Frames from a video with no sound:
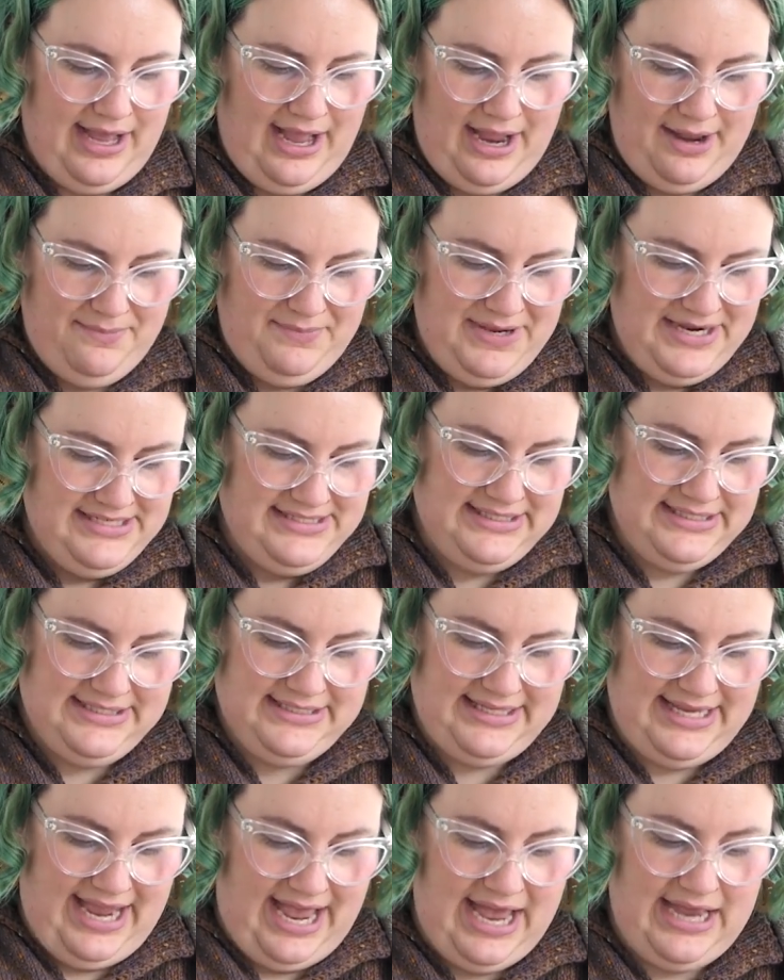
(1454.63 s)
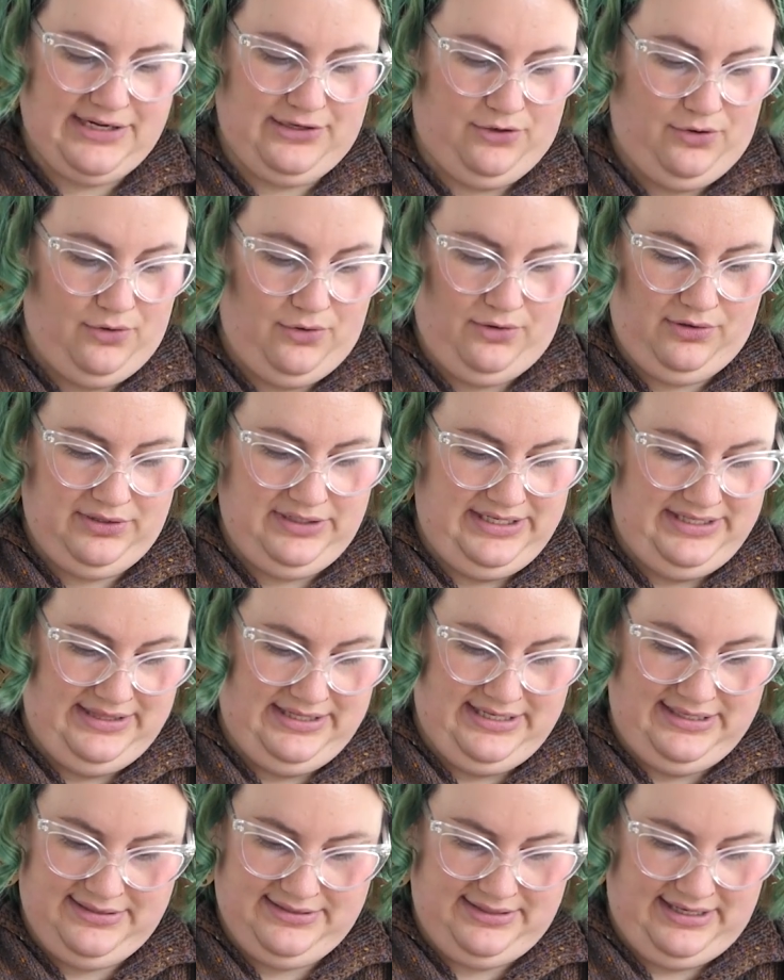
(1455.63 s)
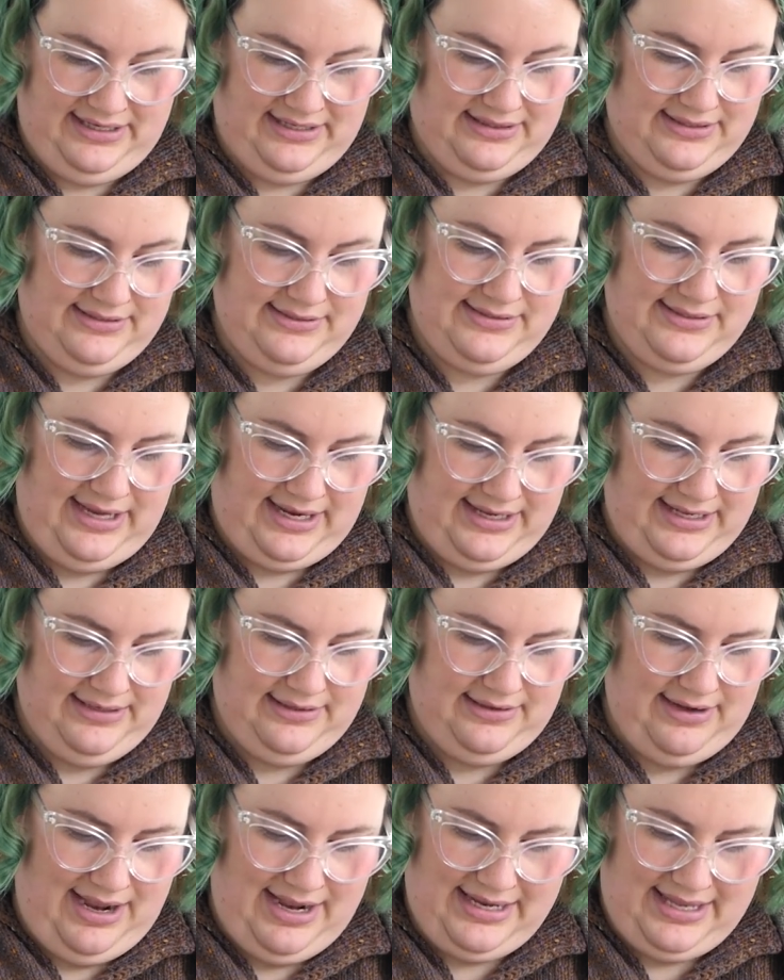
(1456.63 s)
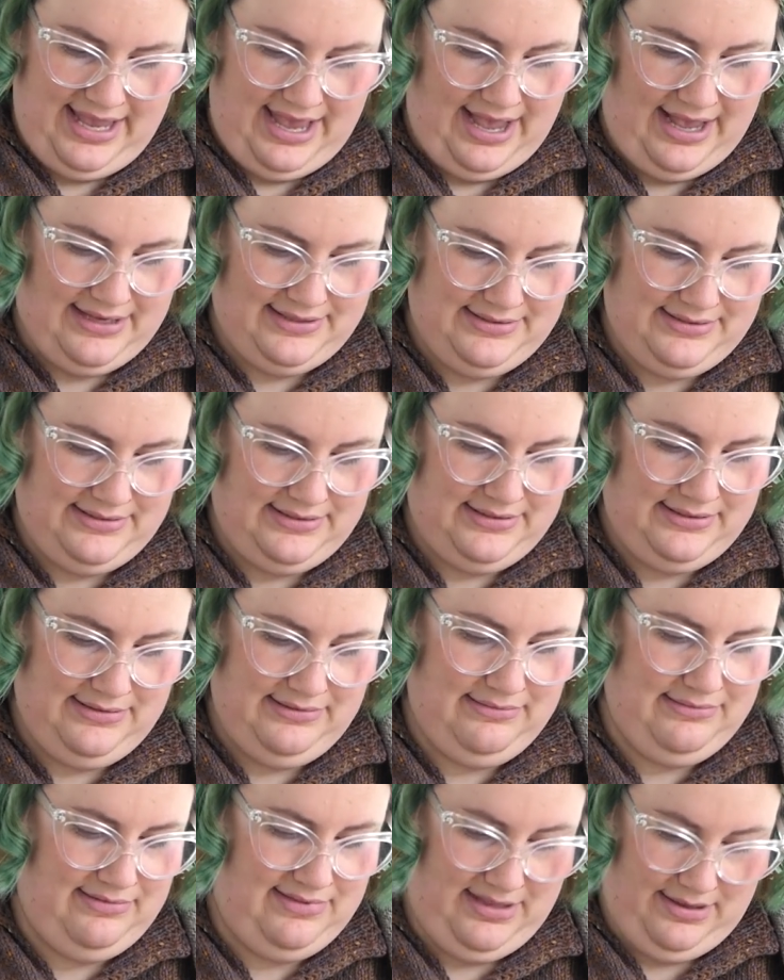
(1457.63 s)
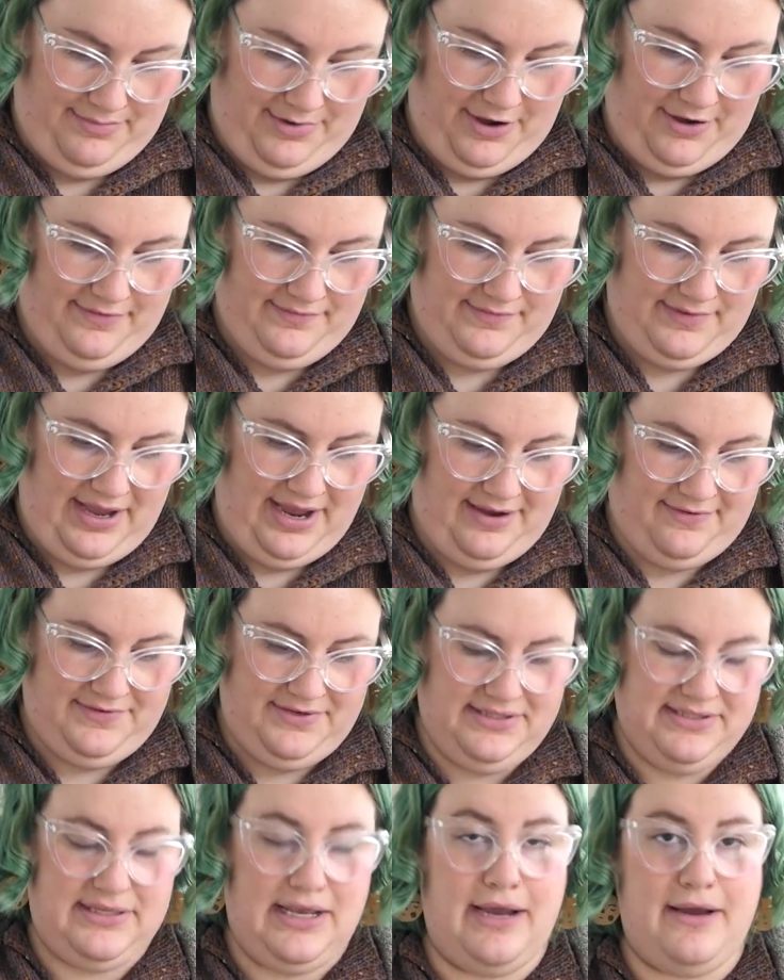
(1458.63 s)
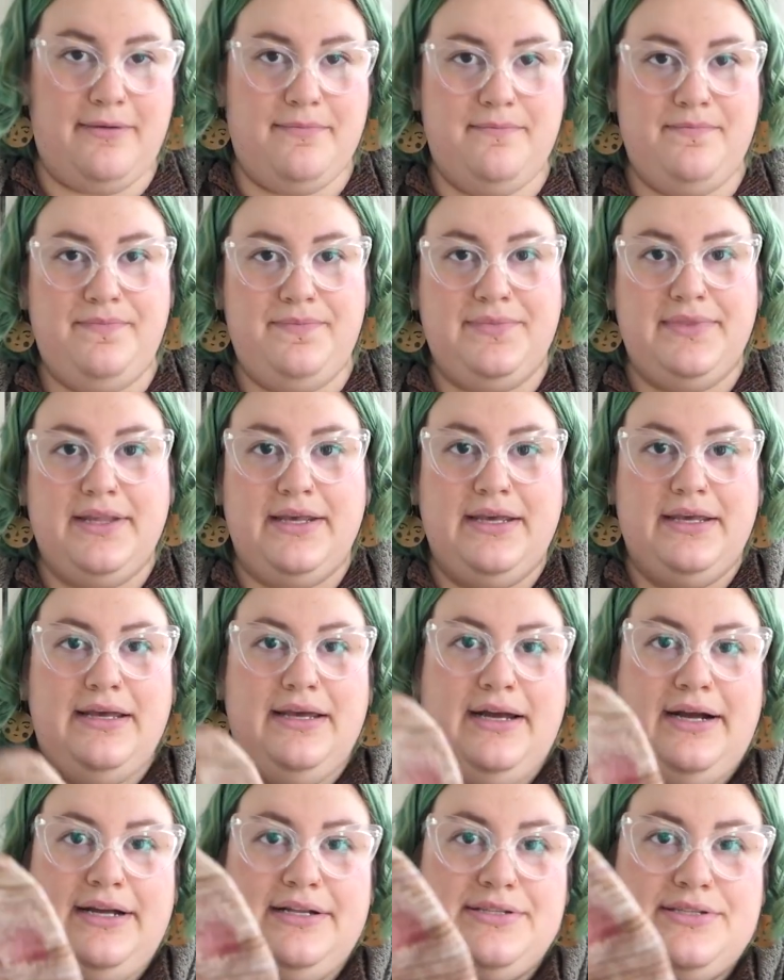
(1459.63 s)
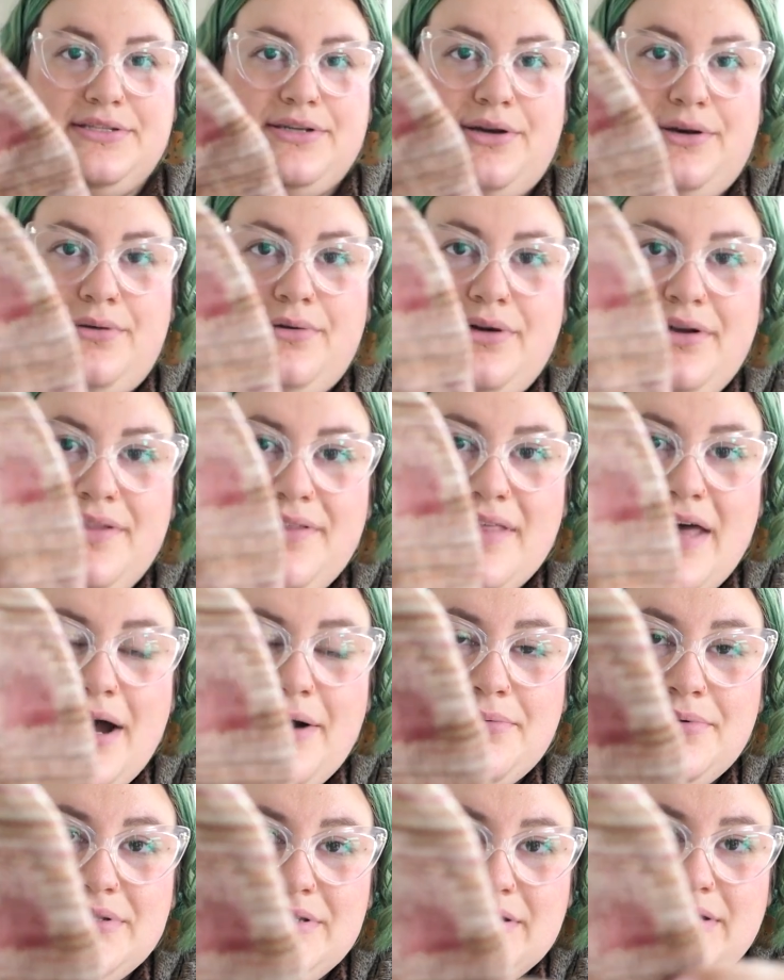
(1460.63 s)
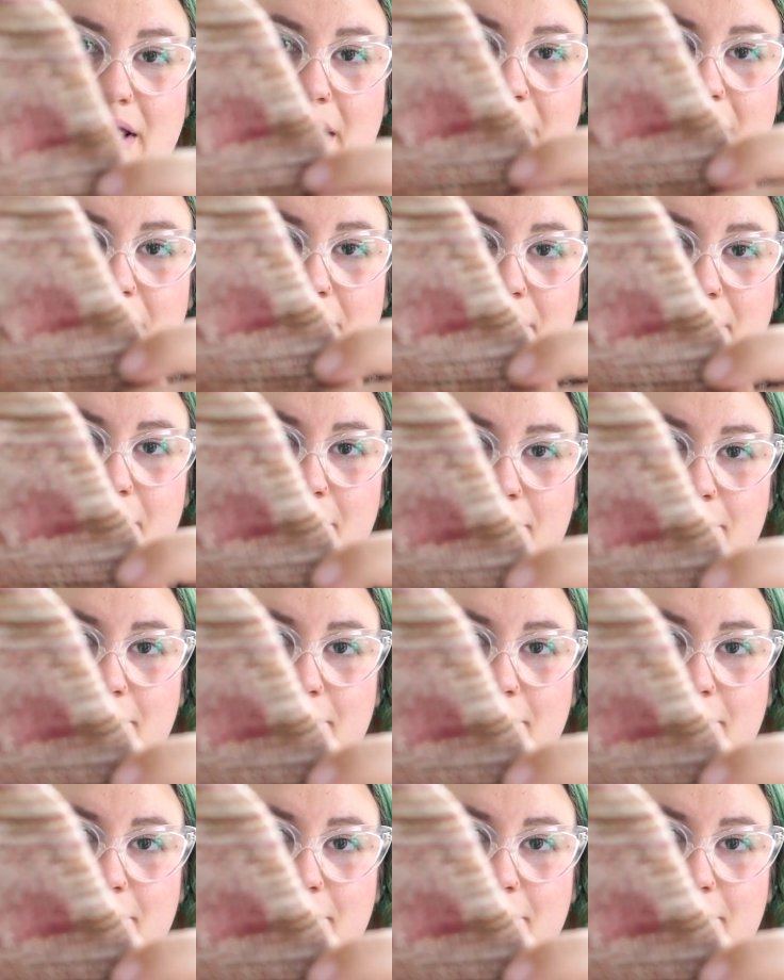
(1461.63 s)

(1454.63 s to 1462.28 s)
I basically had a hole in these like the second I cast them off, I have to say. And so that was like the